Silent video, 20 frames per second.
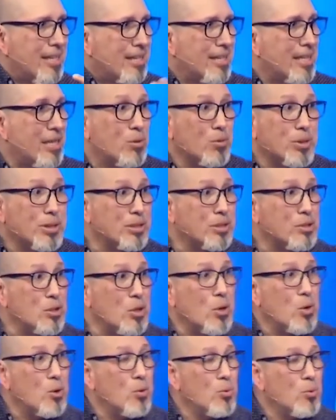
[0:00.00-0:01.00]
There was
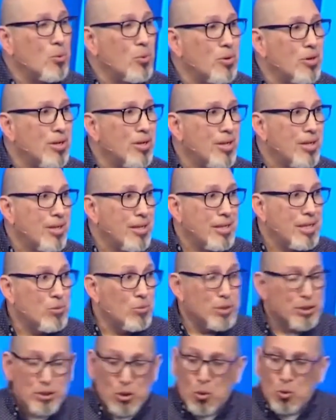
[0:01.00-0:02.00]
no, there
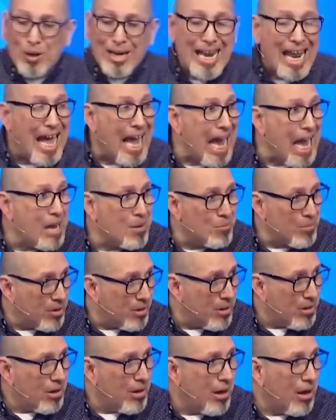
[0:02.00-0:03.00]
was no lamb
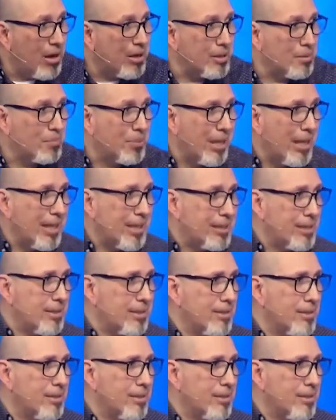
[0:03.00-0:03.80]
on the plate.